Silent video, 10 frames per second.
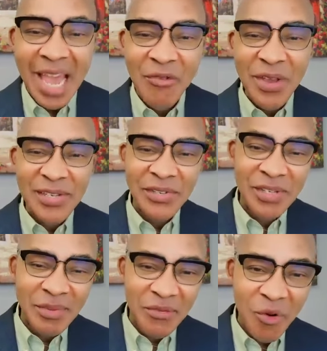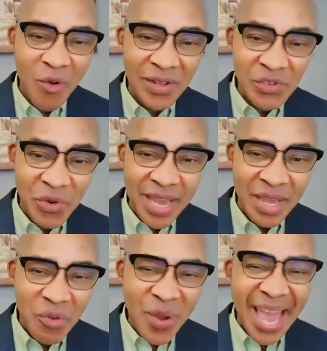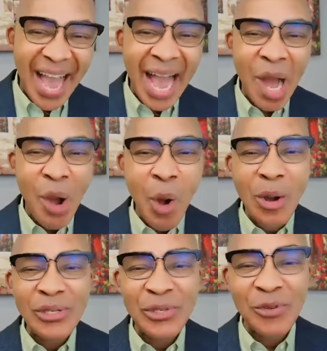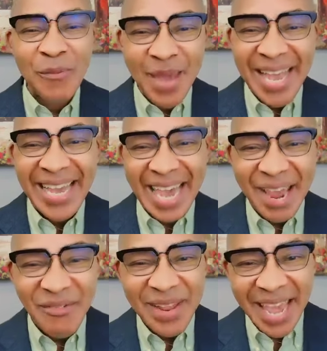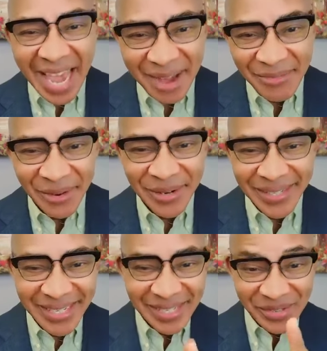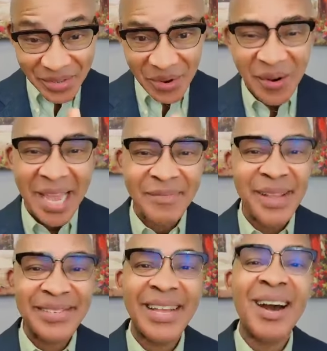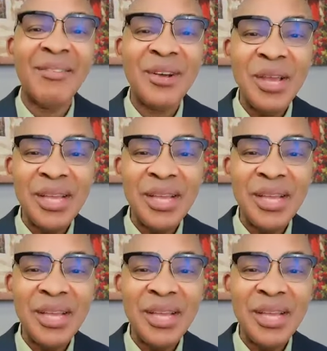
Ephesians chapter 4, verse 3. We are urged to make every effort, you and myself,